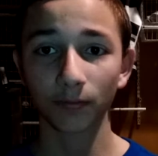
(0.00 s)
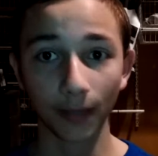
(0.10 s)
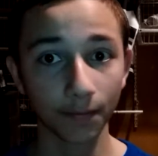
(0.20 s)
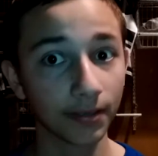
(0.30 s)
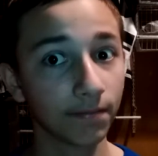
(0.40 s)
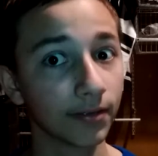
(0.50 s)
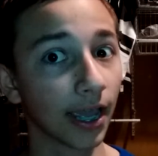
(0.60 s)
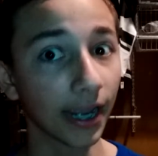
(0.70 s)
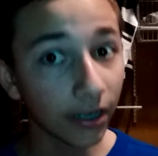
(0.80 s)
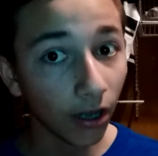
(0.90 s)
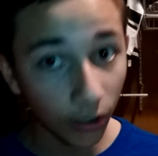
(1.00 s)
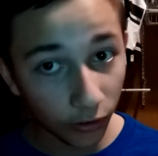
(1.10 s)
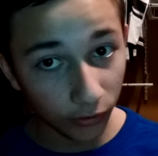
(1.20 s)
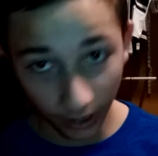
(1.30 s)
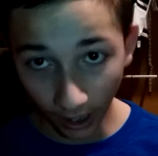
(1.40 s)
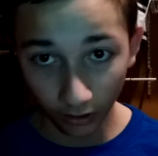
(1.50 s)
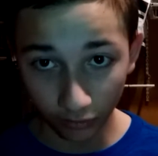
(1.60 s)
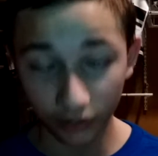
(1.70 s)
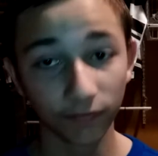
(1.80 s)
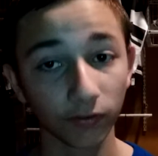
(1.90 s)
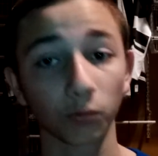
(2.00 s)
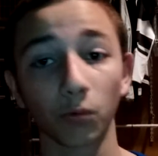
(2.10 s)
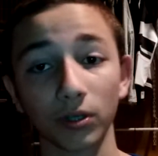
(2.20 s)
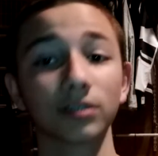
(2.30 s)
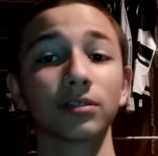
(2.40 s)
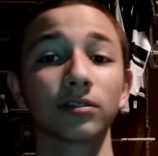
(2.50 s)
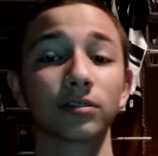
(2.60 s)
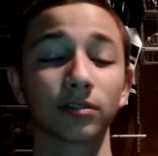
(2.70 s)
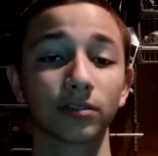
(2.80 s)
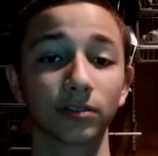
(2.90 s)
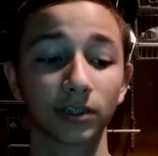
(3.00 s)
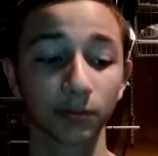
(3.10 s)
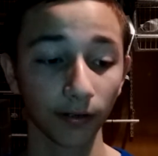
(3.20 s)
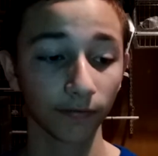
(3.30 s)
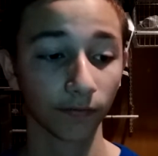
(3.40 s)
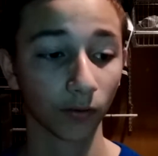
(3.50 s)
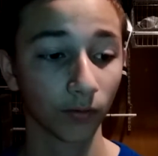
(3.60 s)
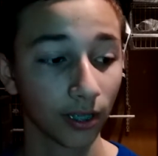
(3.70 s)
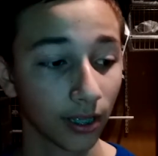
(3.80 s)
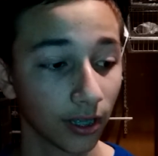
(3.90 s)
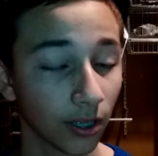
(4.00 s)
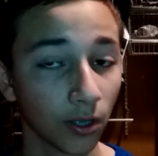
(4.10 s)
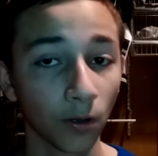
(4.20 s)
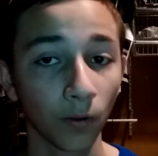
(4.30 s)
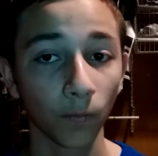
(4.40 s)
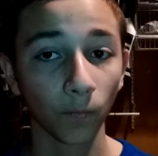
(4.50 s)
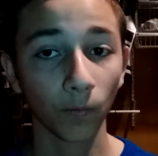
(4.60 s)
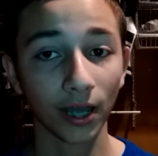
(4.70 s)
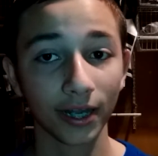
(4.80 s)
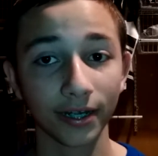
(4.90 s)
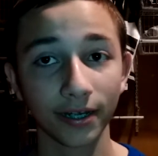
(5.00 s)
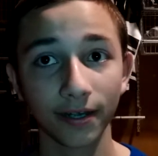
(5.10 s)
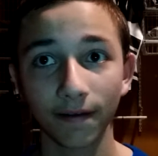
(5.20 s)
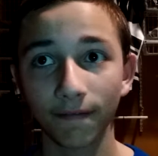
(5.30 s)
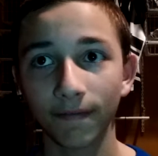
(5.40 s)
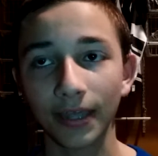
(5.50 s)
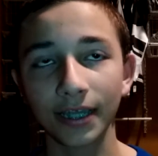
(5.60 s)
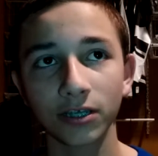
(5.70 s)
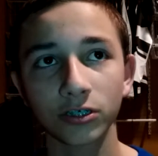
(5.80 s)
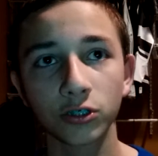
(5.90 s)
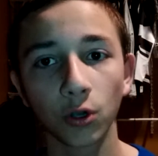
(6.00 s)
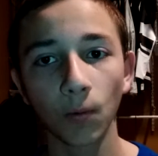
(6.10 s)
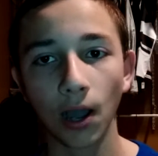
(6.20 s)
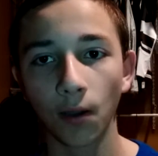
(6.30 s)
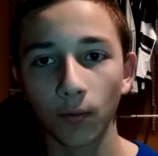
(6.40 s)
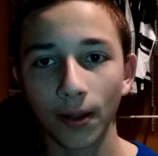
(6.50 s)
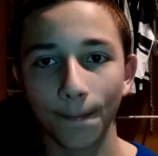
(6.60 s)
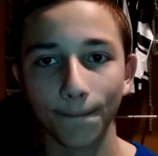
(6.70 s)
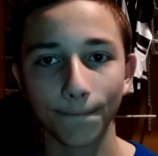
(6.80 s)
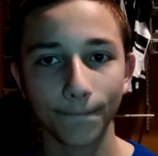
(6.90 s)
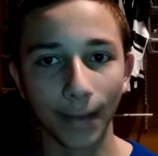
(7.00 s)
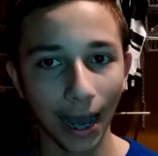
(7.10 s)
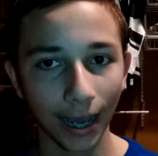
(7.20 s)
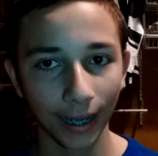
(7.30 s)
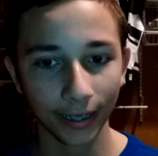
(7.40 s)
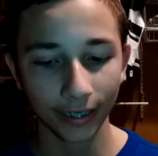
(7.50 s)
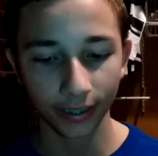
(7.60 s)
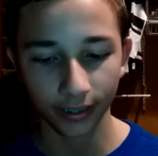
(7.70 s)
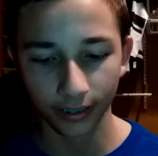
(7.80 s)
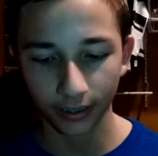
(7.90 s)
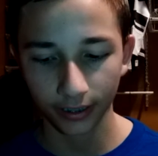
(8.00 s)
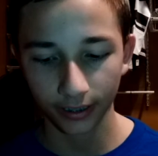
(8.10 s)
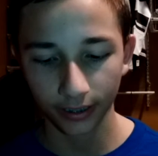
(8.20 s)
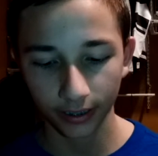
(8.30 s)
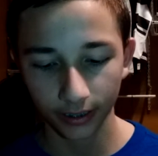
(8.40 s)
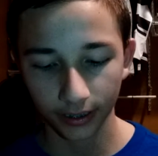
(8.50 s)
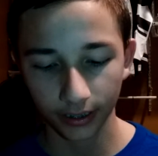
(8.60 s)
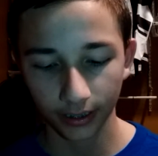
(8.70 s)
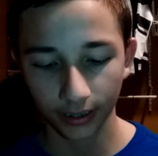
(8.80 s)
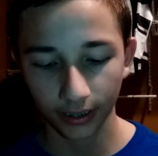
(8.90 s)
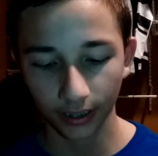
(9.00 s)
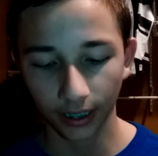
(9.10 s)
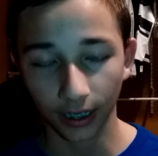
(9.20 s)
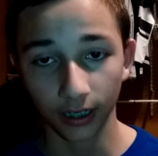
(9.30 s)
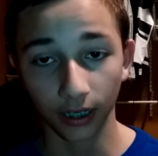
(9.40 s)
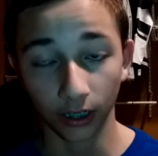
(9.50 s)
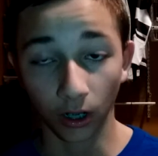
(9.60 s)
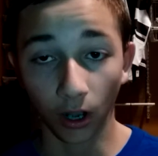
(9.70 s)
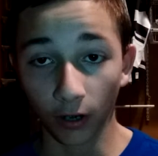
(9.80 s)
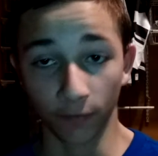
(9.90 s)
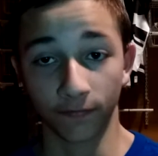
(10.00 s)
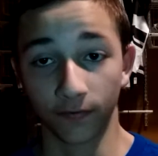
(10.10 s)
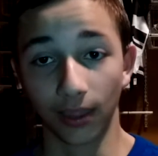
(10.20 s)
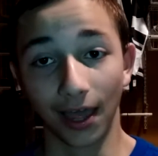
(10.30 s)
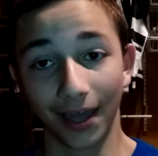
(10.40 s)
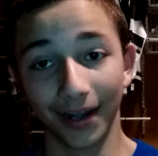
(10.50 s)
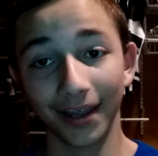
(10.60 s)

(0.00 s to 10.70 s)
maybe even $800 for one smartphone, when they could go out and buy a car for that.